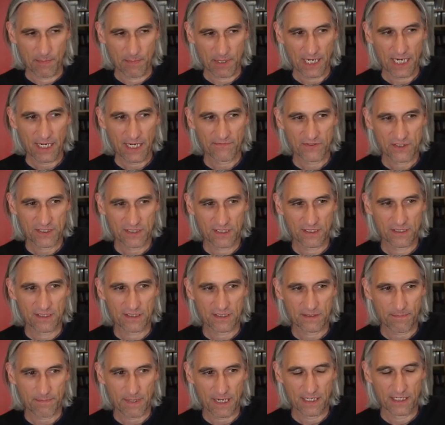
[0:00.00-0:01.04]
but I have to say the
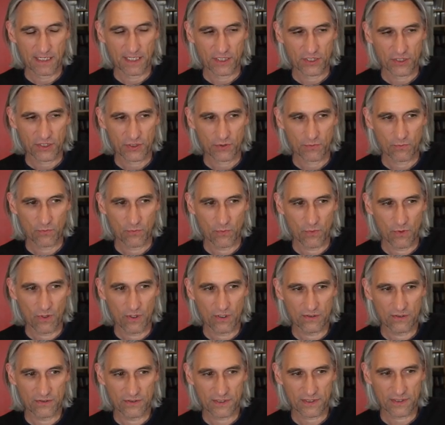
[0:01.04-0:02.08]
Spanish
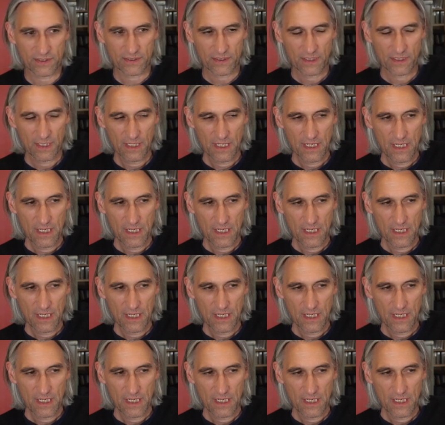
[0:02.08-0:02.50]
was